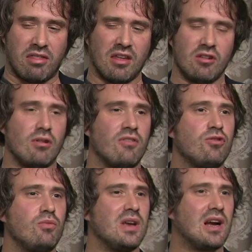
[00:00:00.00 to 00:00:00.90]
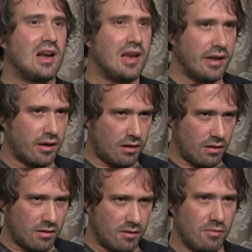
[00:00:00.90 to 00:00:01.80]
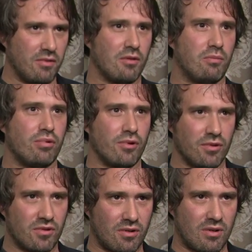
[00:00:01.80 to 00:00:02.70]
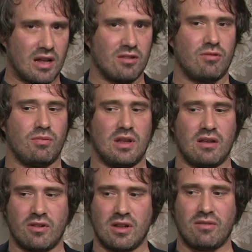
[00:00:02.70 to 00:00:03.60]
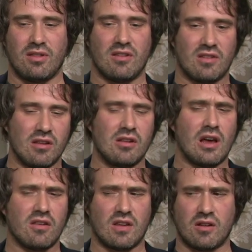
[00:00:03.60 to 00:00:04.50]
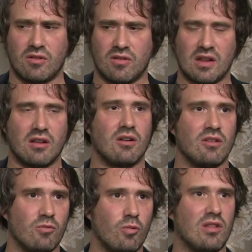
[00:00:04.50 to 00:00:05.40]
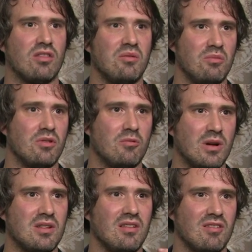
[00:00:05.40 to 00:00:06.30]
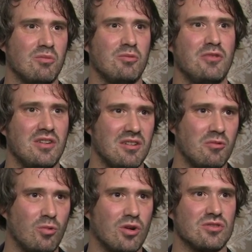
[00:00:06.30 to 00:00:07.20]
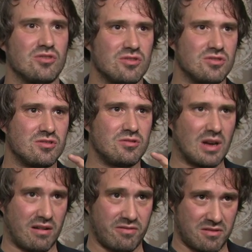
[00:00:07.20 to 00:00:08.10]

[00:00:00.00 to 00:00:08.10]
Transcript: think you have to be clear with the producer and to be, even if they say yes, I understand, on what is the movie they want to have.